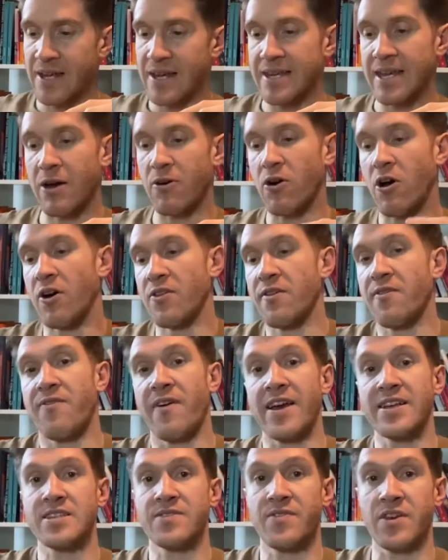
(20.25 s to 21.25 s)
Now, on the
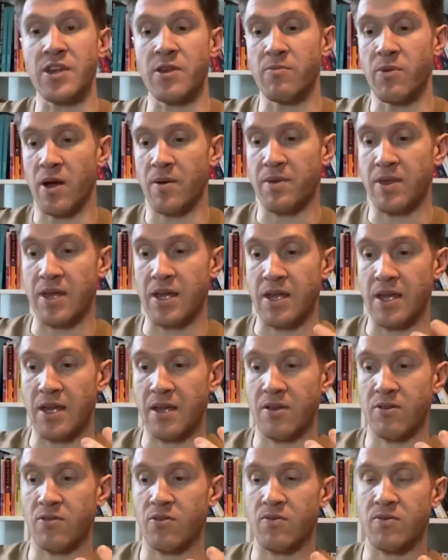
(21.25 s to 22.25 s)
face of it, you might be
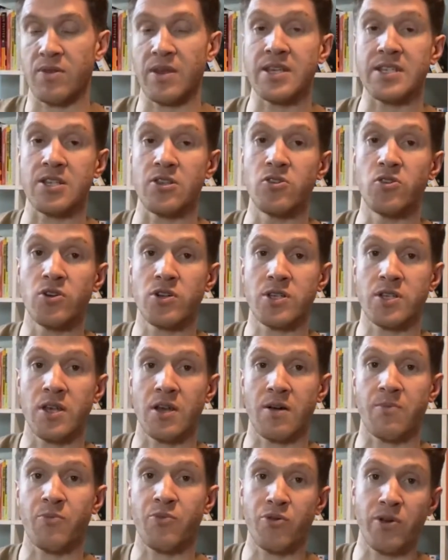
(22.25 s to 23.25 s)
thinking, this looks
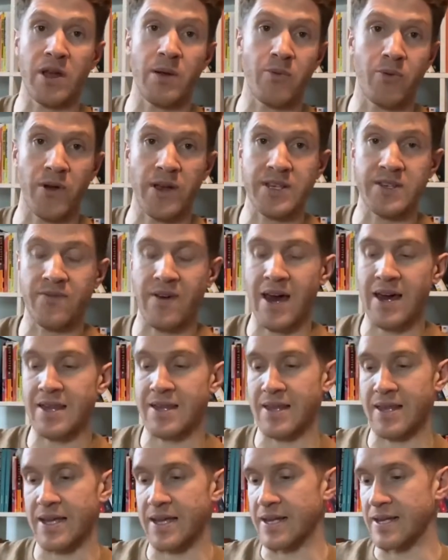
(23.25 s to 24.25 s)
like a pretty impressive athlete.